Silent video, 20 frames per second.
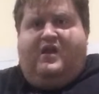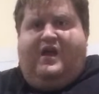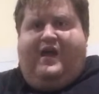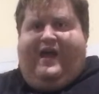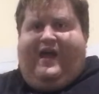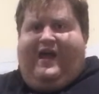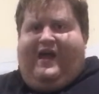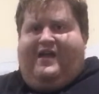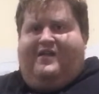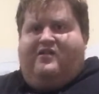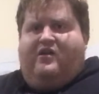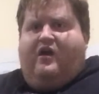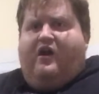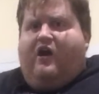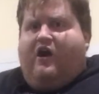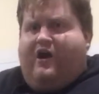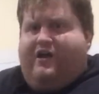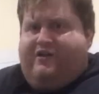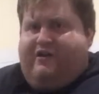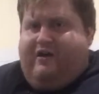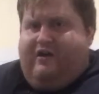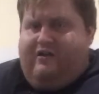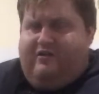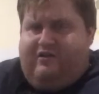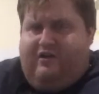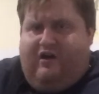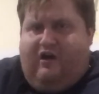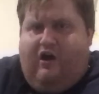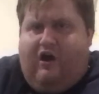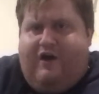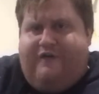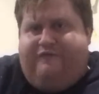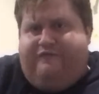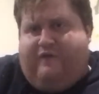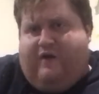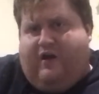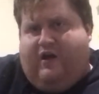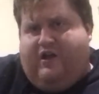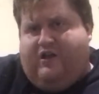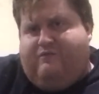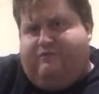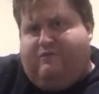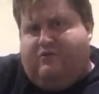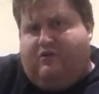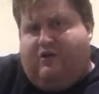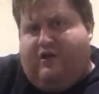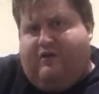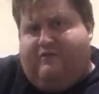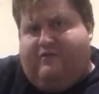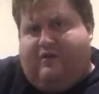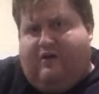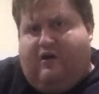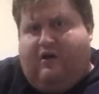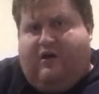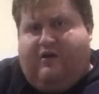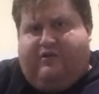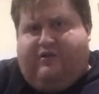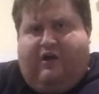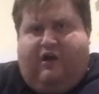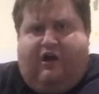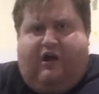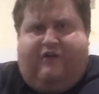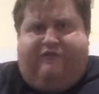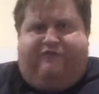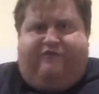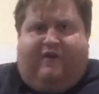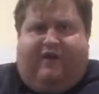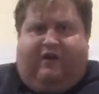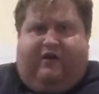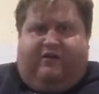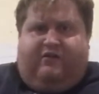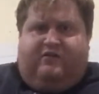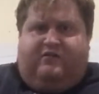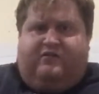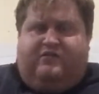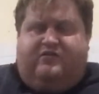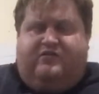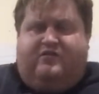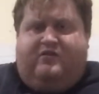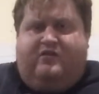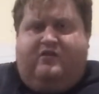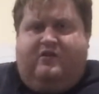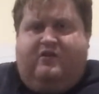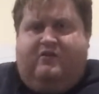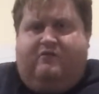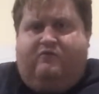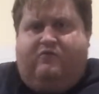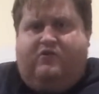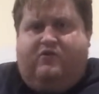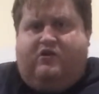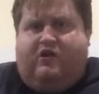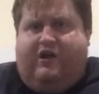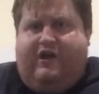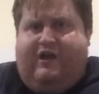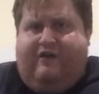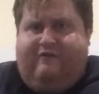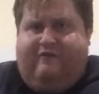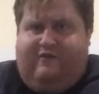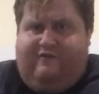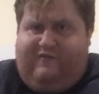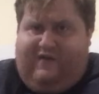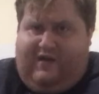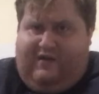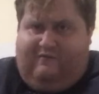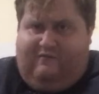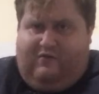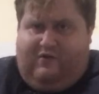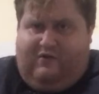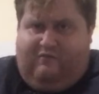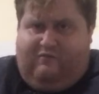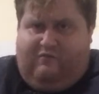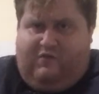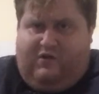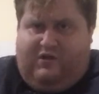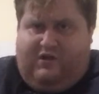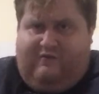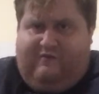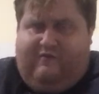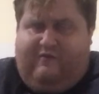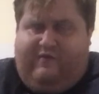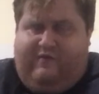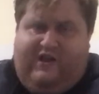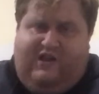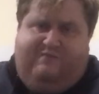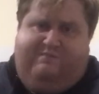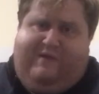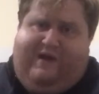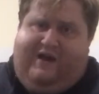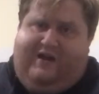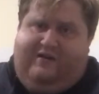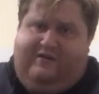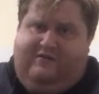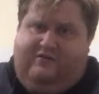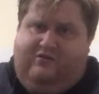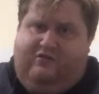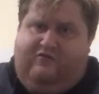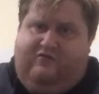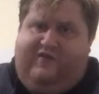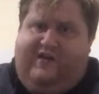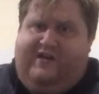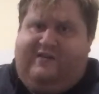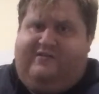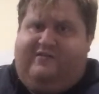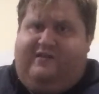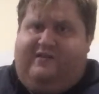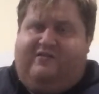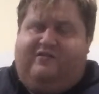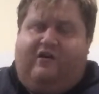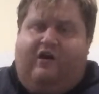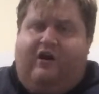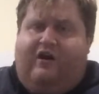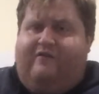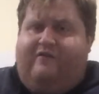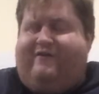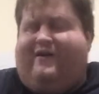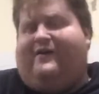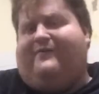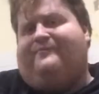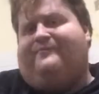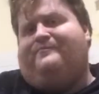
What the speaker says: And the iPhones were not, the iPhones were not even wasn't even released back in 2006 either.